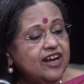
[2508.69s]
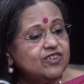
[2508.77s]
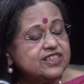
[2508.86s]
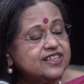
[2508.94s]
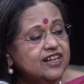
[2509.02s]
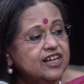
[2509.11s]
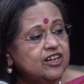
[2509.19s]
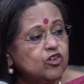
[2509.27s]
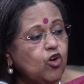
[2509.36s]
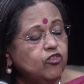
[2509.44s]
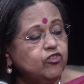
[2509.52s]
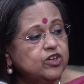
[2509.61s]
uh, which uh,
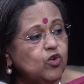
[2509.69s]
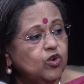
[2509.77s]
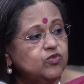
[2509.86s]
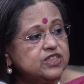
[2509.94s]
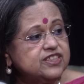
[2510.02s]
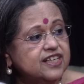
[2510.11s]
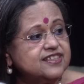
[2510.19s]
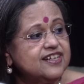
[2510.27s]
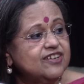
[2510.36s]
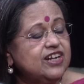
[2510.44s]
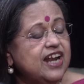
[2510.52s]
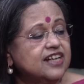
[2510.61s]
cough and cold, which
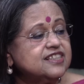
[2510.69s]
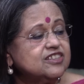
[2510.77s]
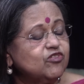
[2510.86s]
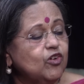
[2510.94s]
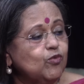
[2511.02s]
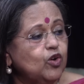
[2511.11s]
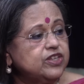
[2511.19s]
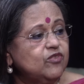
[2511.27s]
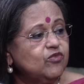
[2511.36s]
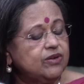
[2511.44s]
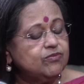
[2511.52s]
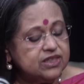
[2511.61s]
doesn't lasts for more
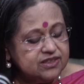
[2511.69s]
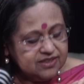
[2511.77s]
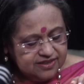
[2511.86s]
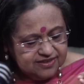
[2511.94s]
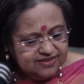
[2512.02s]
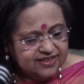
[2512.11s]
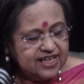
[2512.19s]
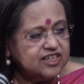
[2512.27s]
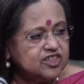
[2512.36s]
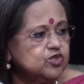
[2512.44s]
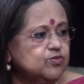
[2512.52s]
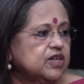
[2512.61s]
than one month,
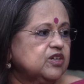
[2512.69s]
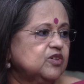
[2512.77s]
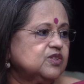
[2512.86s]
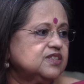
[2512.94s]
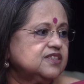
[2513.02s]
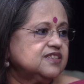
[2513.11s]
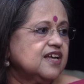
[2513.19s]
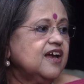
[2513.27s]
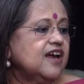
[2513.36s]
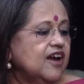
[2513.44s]
think tuberculosis.